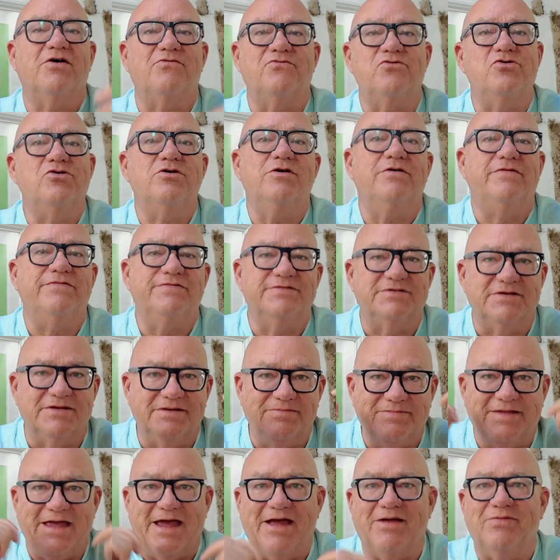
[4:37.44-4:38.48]
roofs
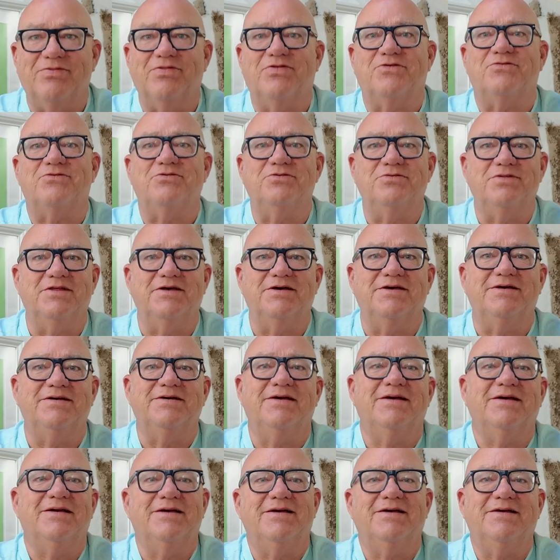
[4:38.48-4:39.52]
and down through
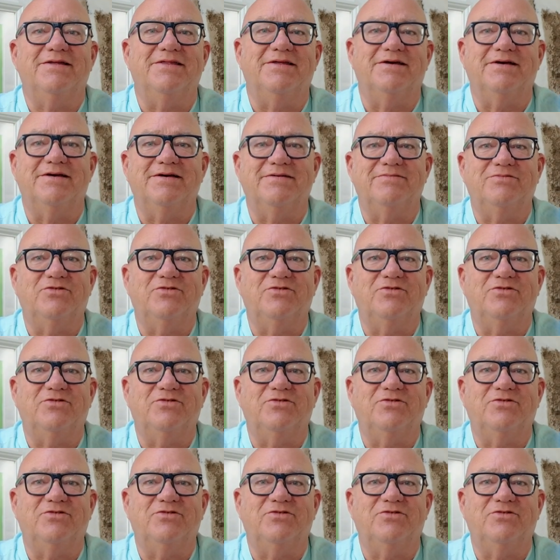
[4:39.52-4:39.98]
the